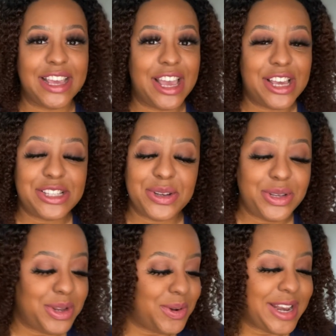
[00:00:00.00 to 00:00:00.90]
So, you
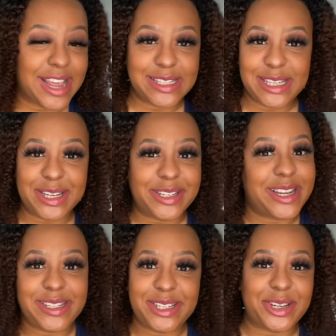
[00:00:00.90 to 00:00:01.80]
know, that's it.
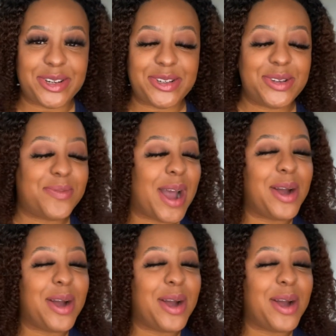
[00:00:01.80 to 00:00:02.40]
So my